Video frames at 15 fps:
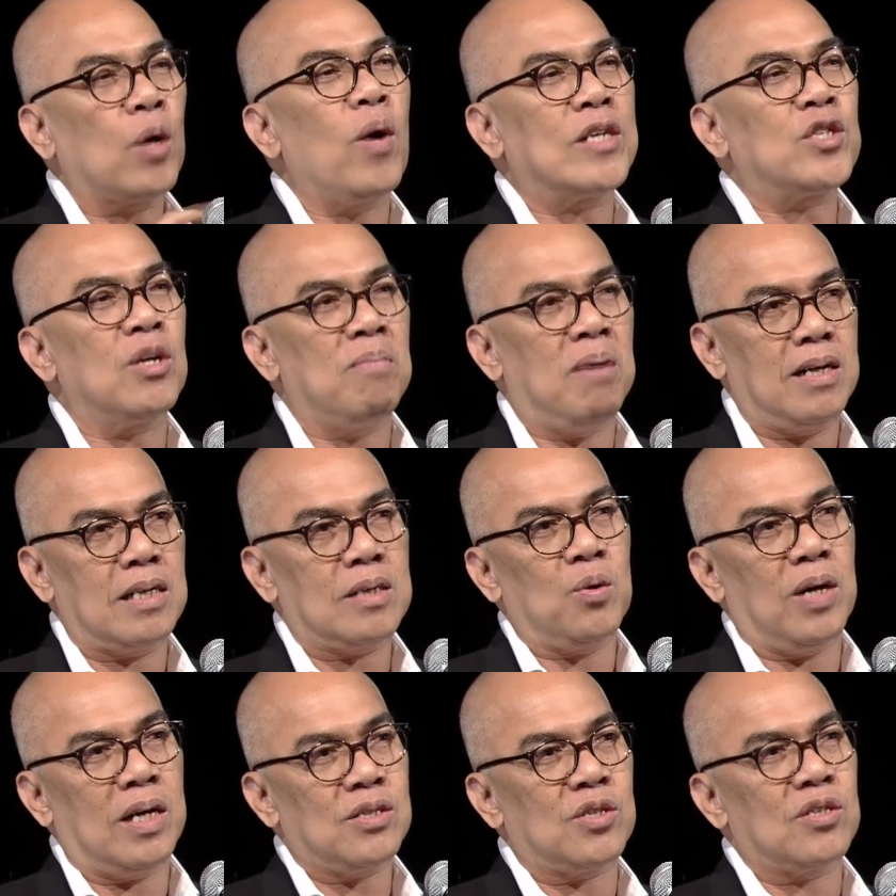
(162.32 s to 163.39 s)
a question about that
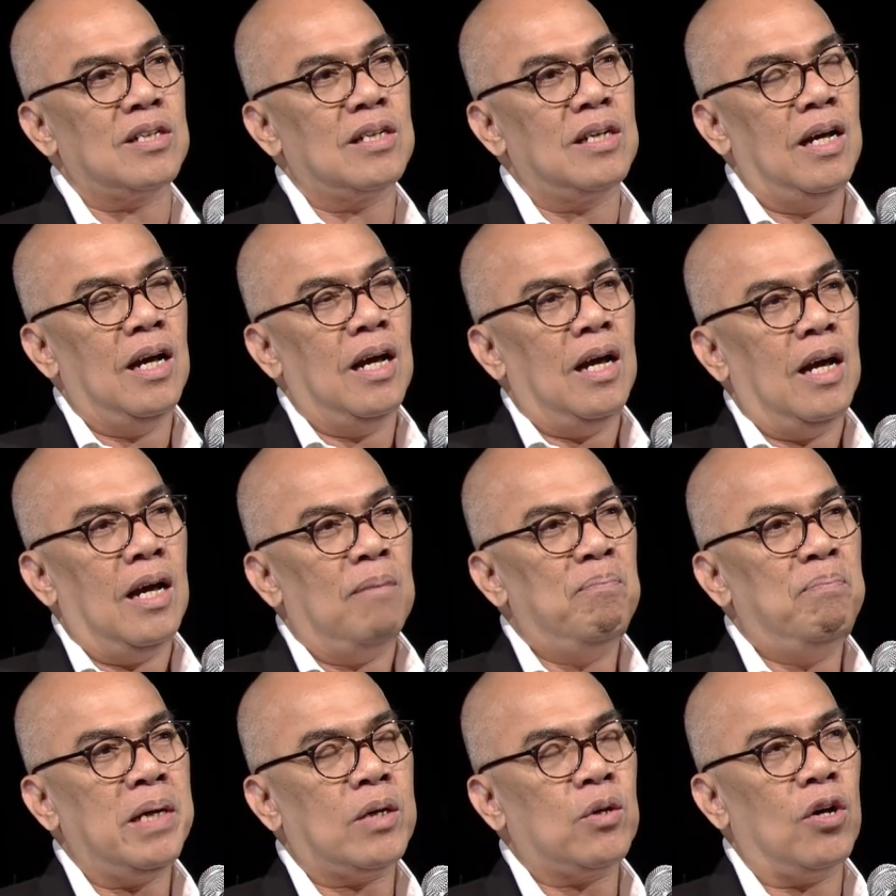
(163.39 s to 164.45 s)
question.
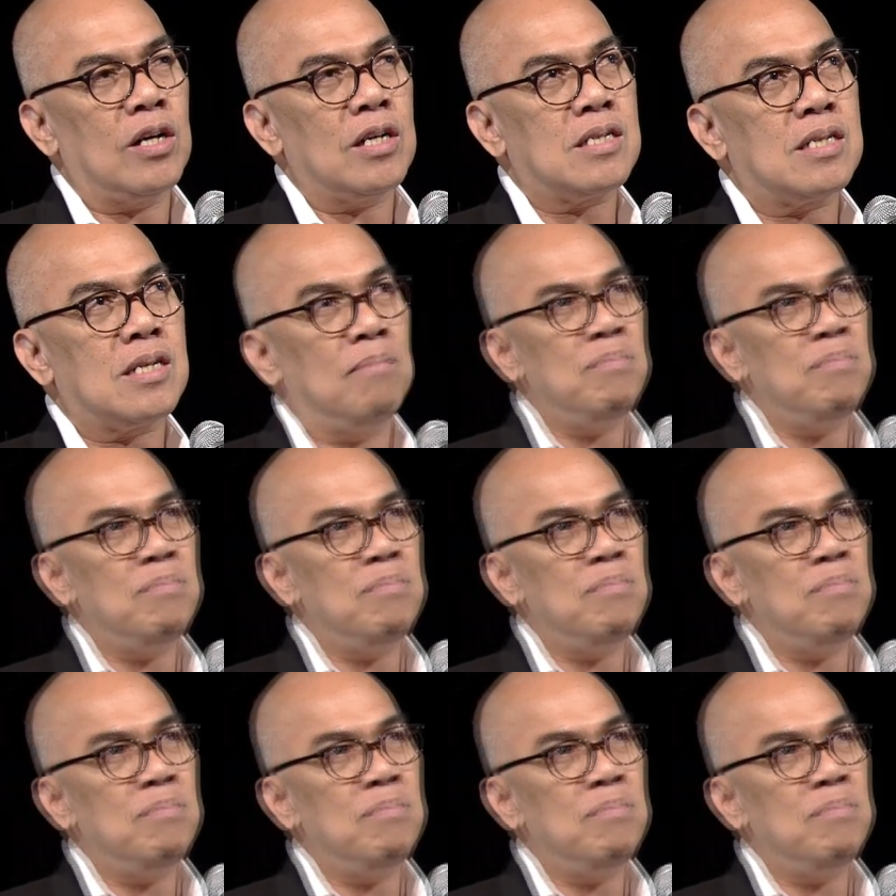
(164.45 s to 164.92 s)
Because